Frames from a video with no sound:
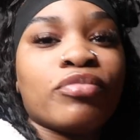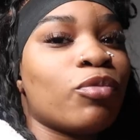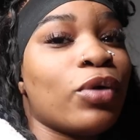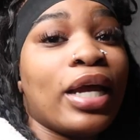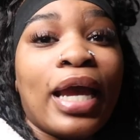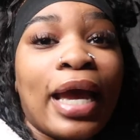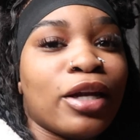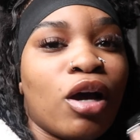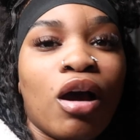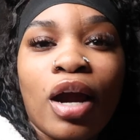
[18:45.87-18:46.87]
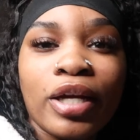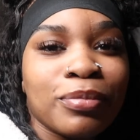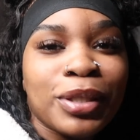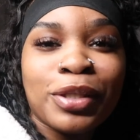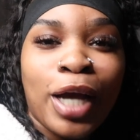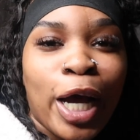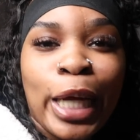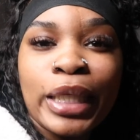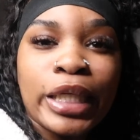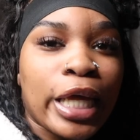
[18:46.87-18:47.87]
we ain't had no arguments
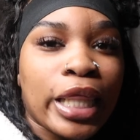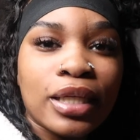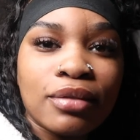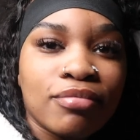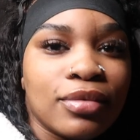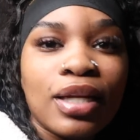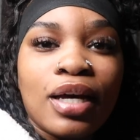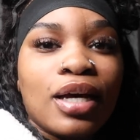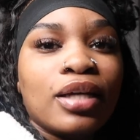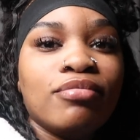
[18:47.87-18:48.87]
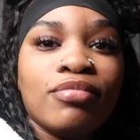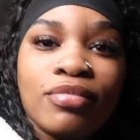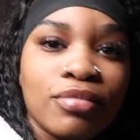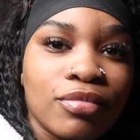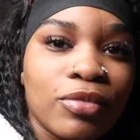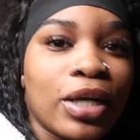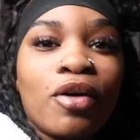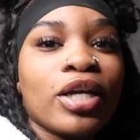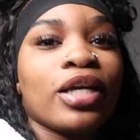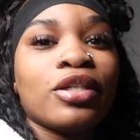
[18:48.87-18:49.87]
y'all nothing none we
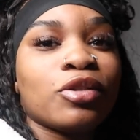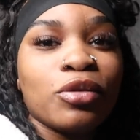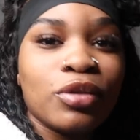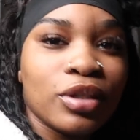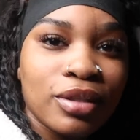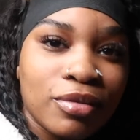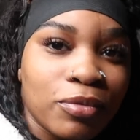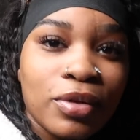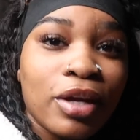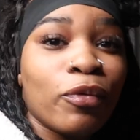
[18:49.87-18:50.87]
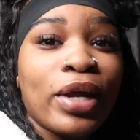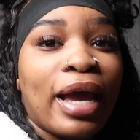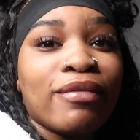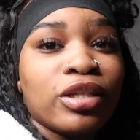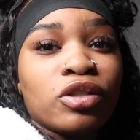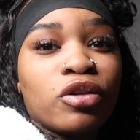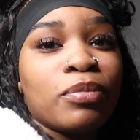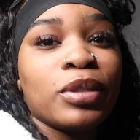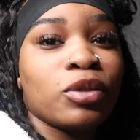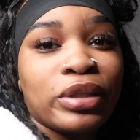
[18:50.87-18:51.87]
don't get into it if we have
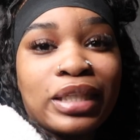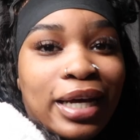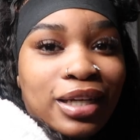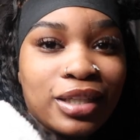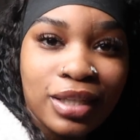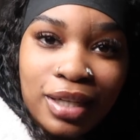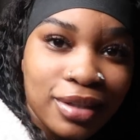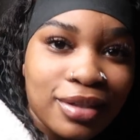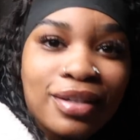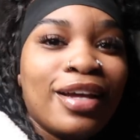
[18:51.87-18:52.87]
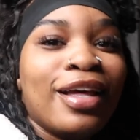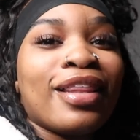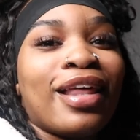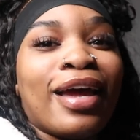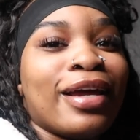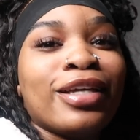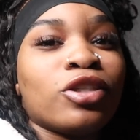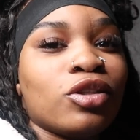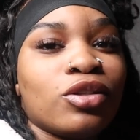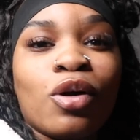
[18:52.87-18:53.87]
disagreements we tell each other like it's
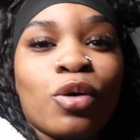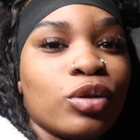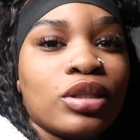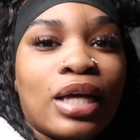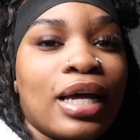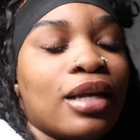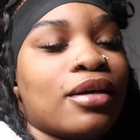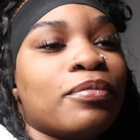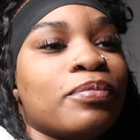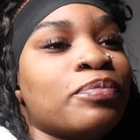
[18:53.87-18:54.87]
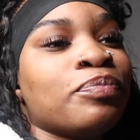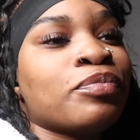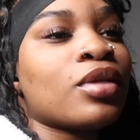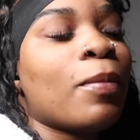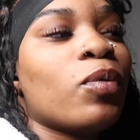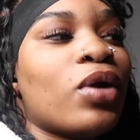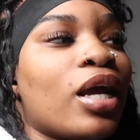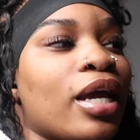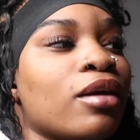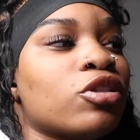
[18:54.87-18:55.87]
so solid but when
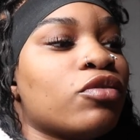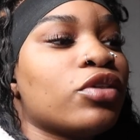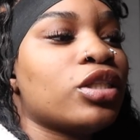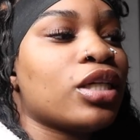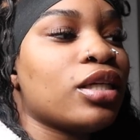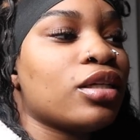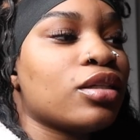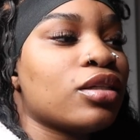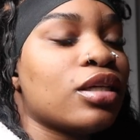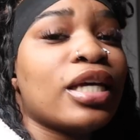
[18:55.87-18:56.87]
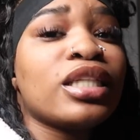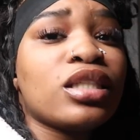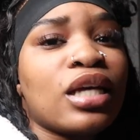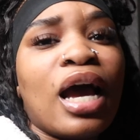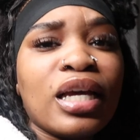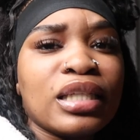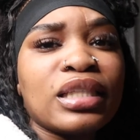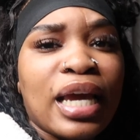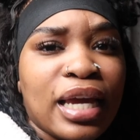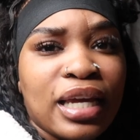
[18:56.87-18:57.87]
i came to virginia it's i could
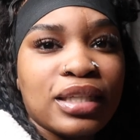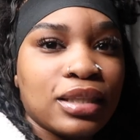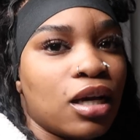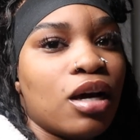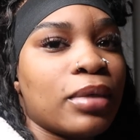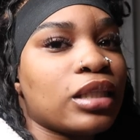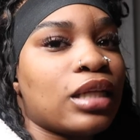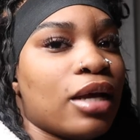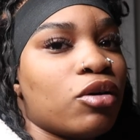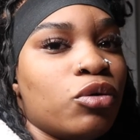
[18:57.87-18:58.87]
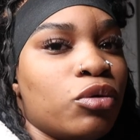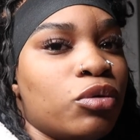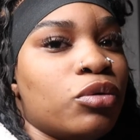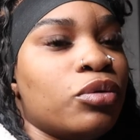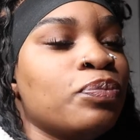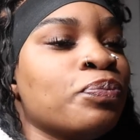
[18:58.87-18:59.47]
say it's some that's like cool